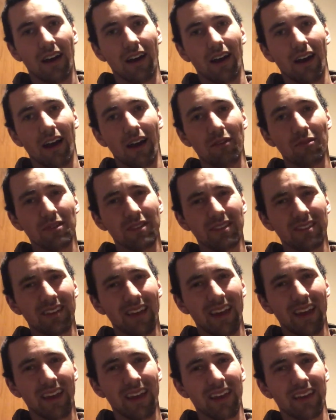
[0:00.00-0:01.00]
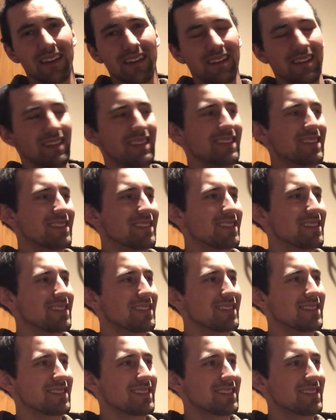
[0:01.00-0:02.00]
I would say
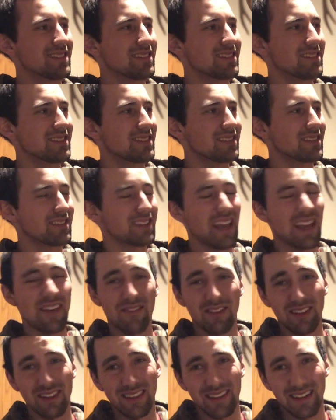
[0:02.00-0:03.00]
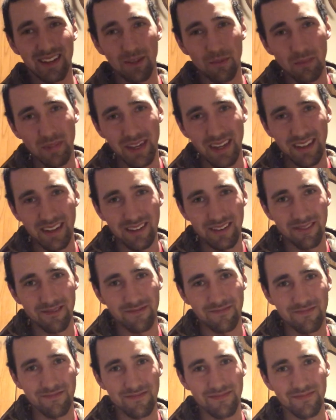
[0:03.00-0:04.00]
save a little bit,
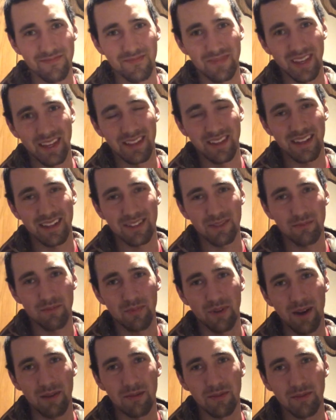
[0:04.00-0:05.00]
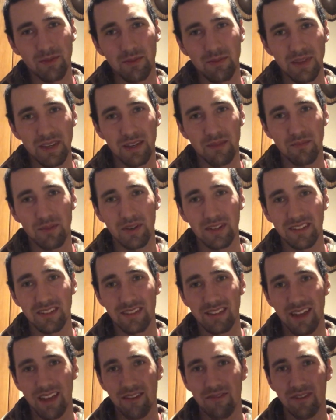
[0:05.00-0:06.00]
and that's probably being pretty
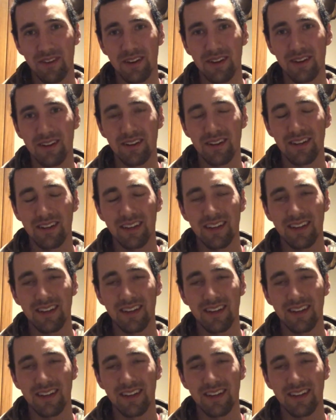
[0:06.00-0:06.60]
safe here.